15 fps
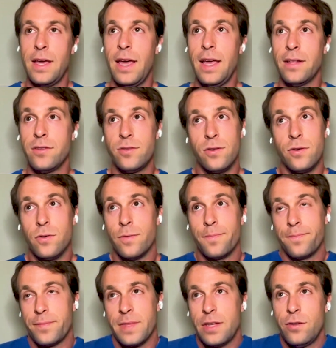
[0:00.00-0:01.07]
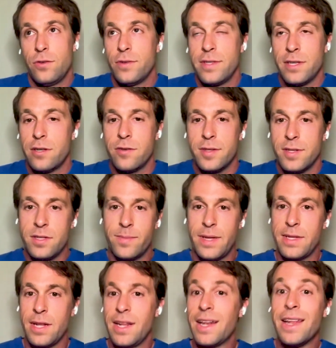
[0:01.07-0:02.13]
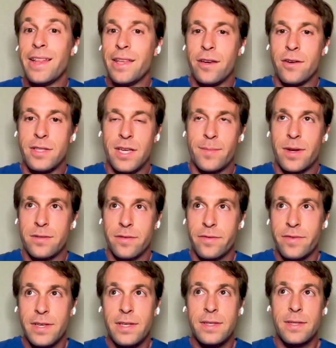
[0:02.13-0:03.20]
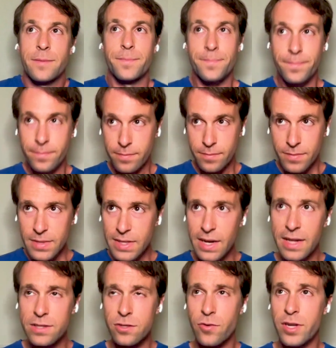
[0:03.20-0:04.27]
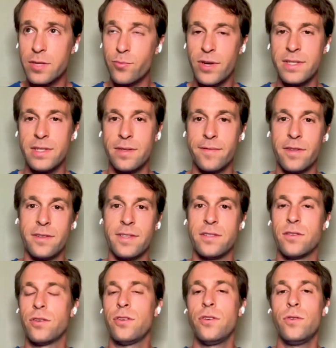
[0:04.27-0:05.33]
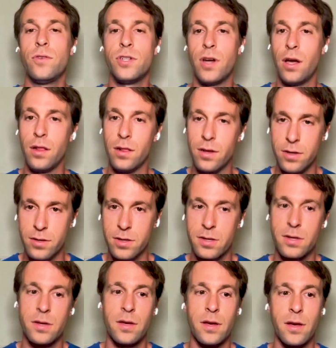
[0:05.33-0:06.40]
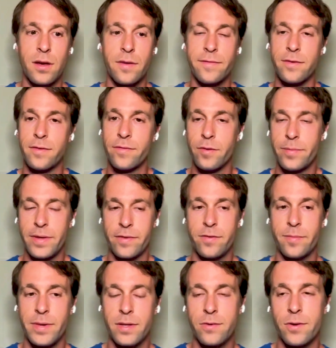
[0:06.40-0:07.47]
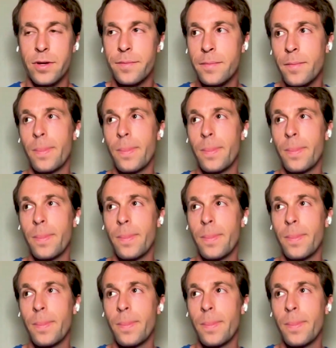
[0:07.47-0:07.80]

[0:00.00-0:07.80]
And so your security is basically linear in the amount of fees. And so expressiveness is a huge unlock uh, for, for, for Bitcoin.